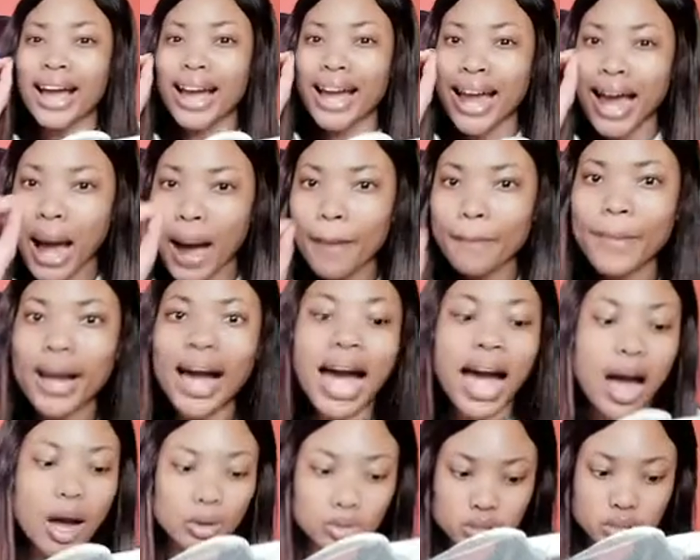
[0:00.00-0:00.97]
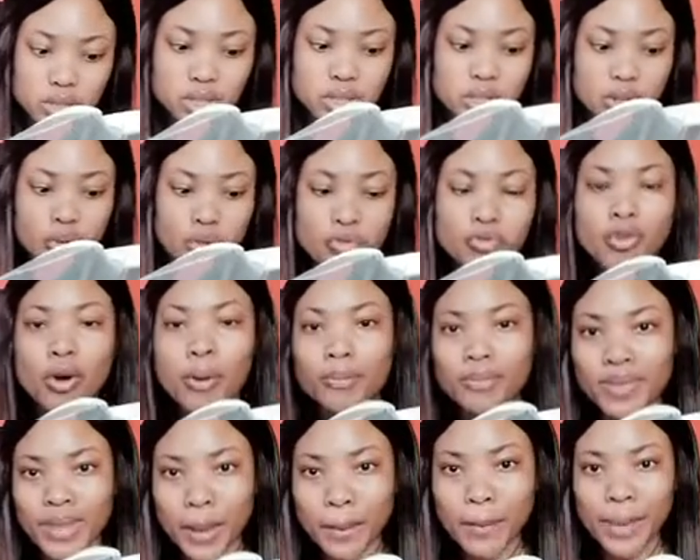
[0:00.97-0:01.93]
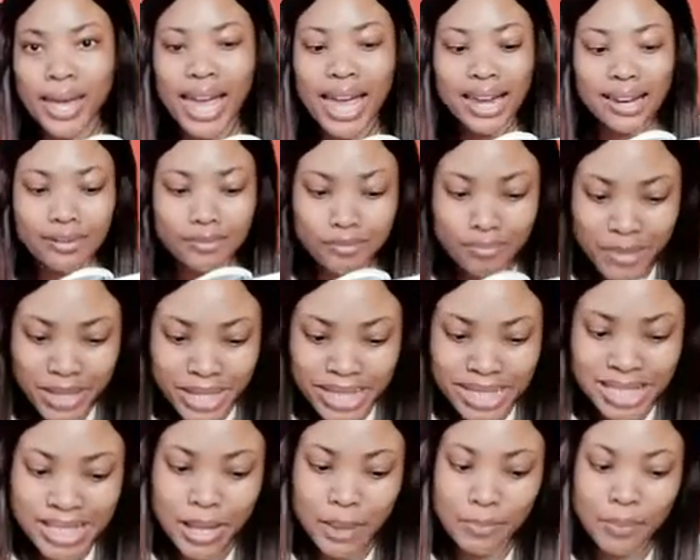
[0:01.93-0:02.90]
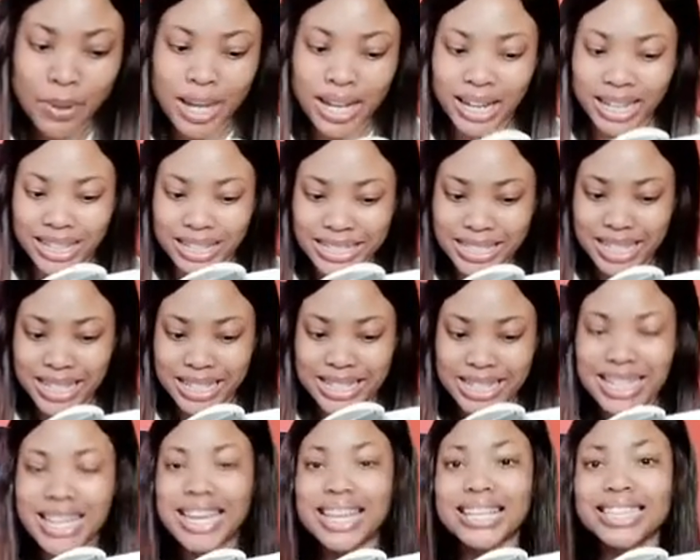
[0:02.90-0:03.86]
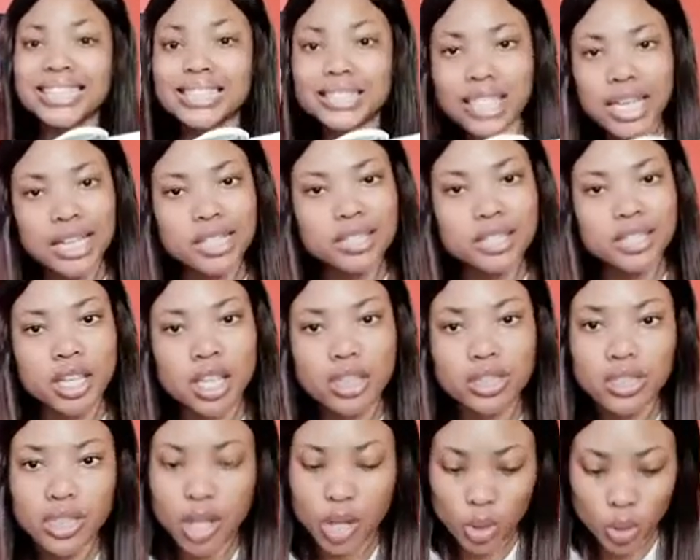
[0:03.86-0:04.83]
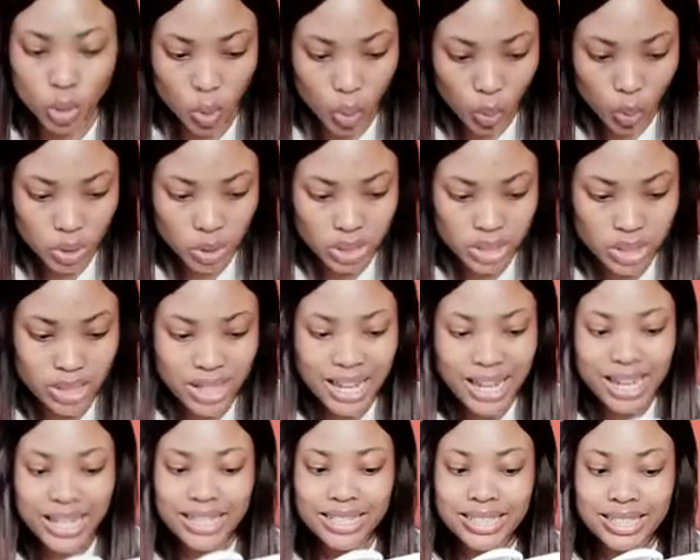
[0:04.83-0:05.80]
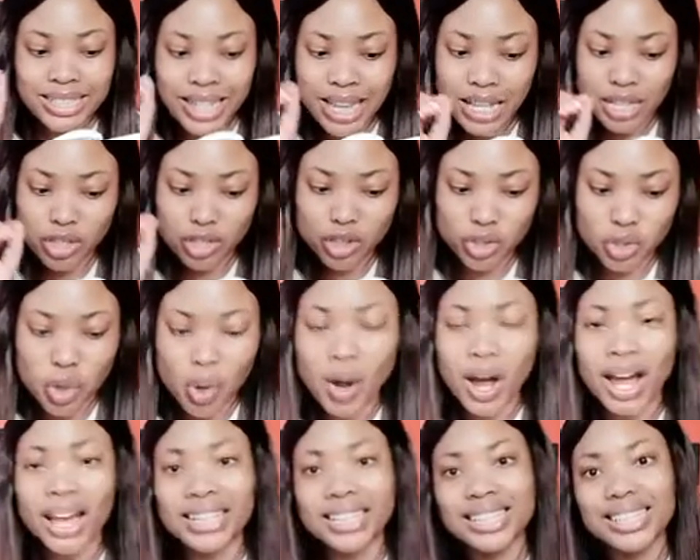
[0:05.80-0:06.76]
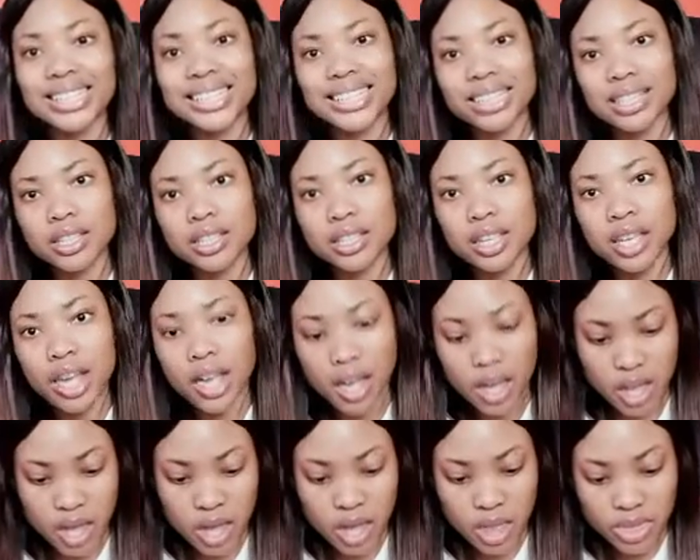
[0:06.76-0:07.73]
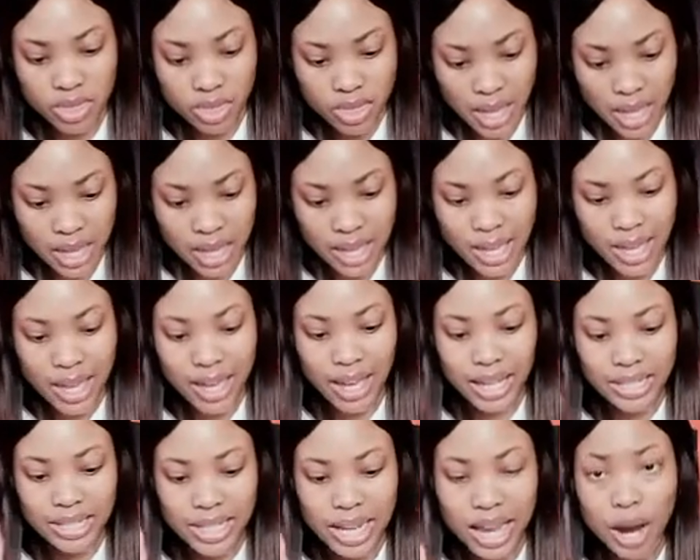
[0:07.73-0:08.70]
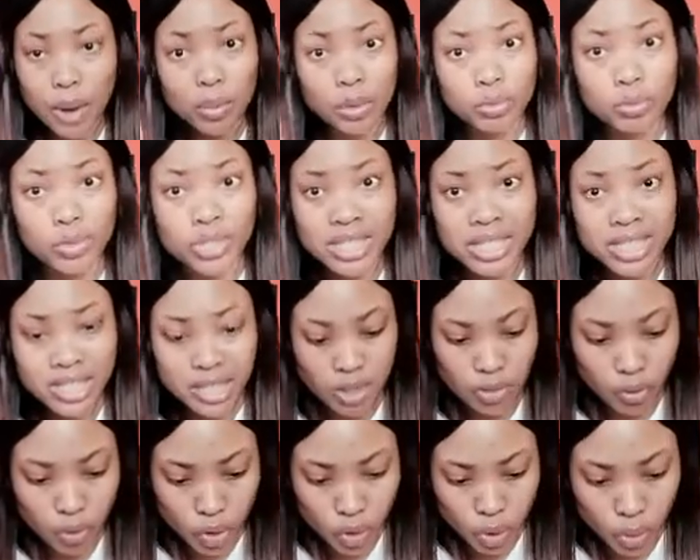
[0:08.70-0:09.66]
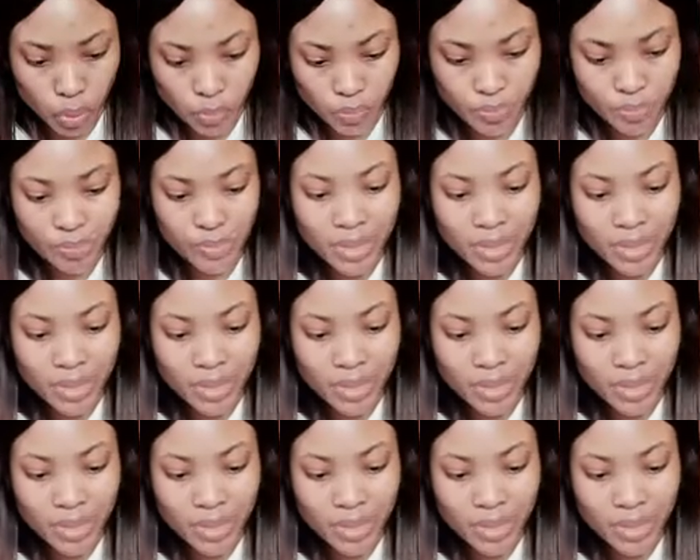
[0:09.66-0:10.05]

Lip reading: come out from them and be separated, says the Lord. Touch no unclean thing, and I will receive you,